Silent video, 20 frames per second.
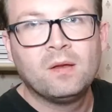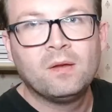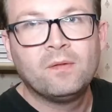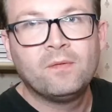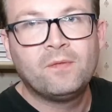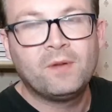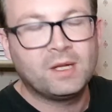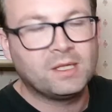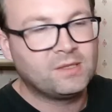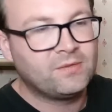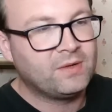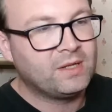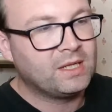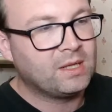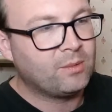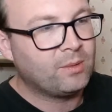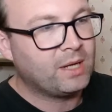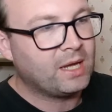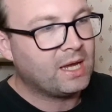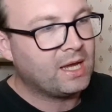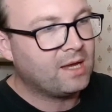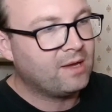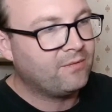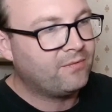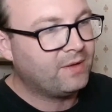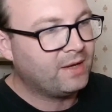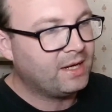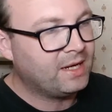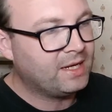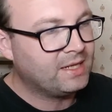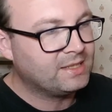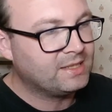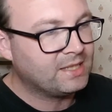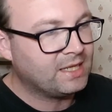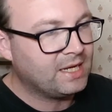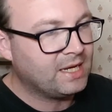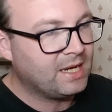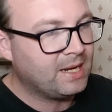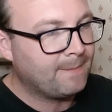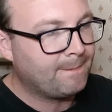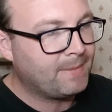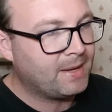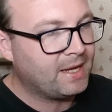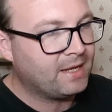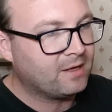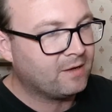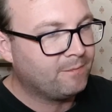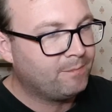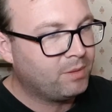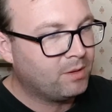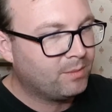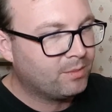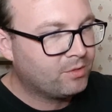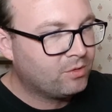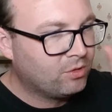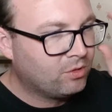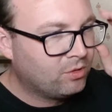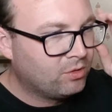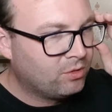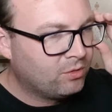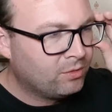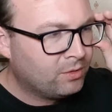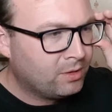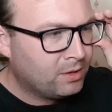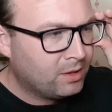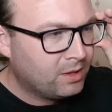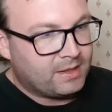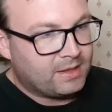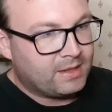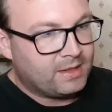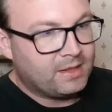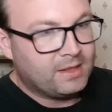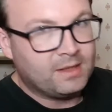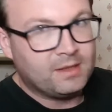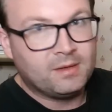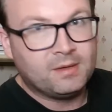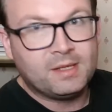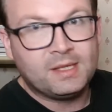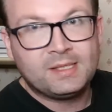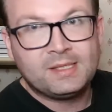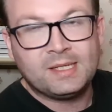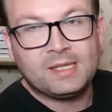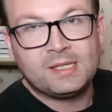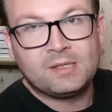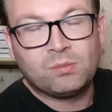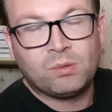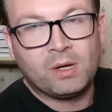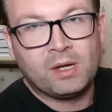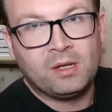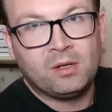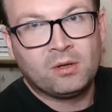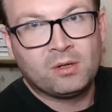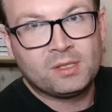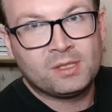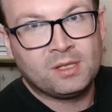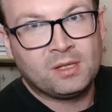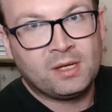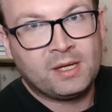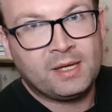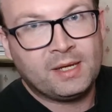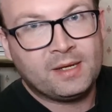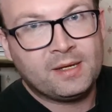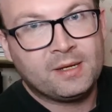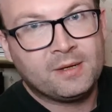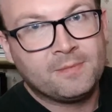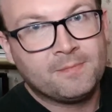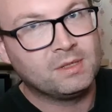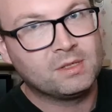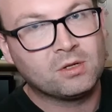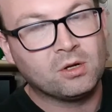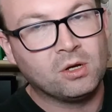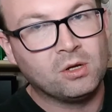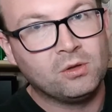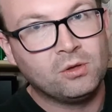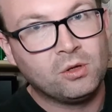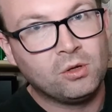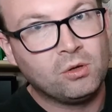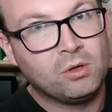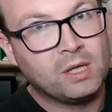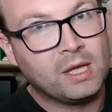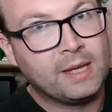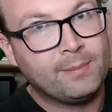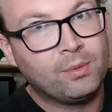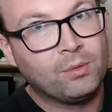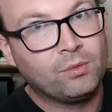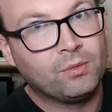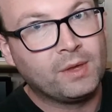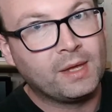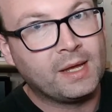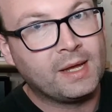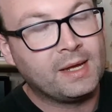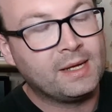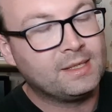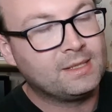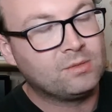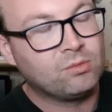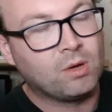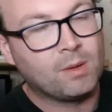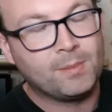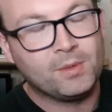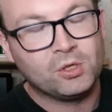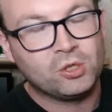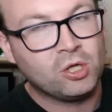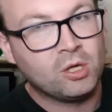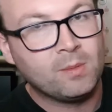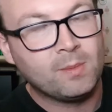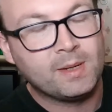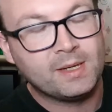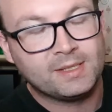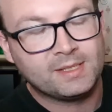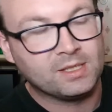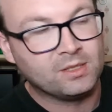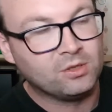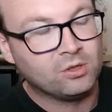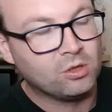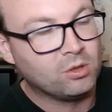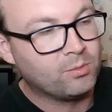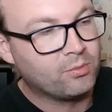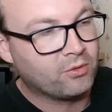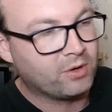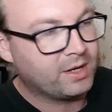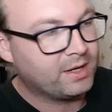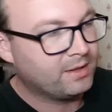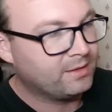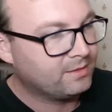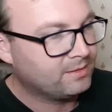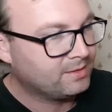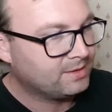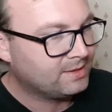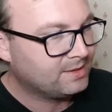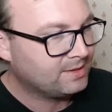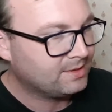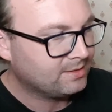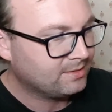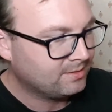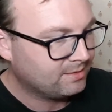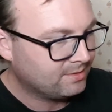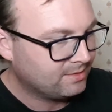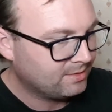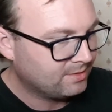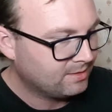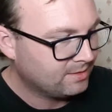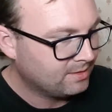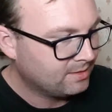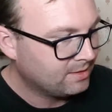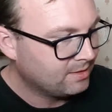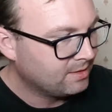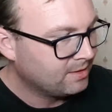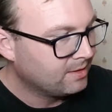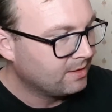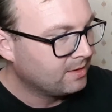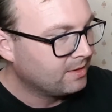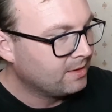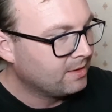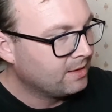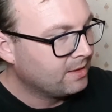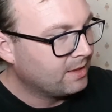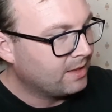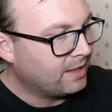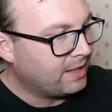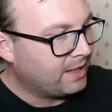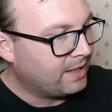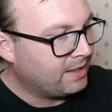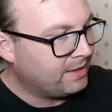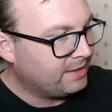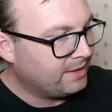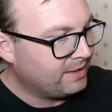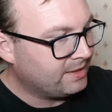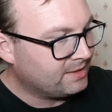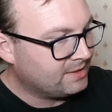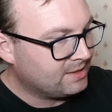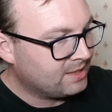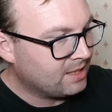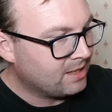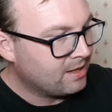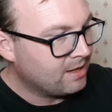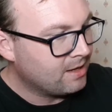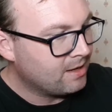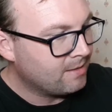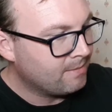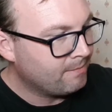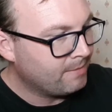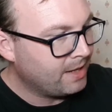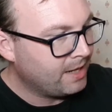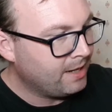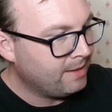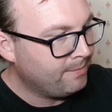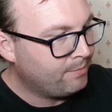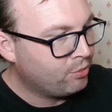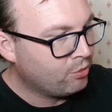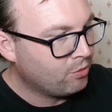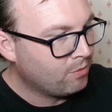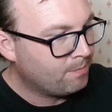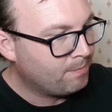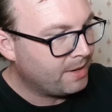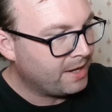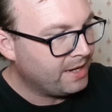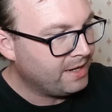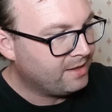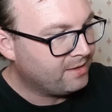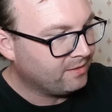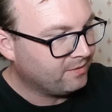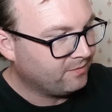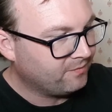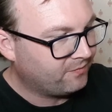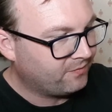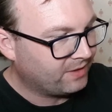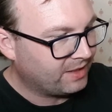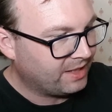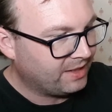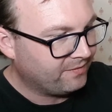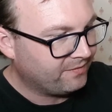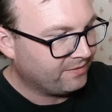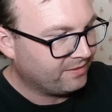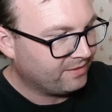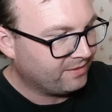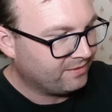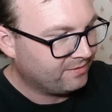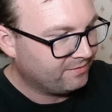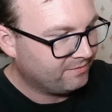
First thing that we have is a bag of popcorn, and this is what it looks like. It's got a new label there, so I presume it's a new brand. And it's maple bacon flavour.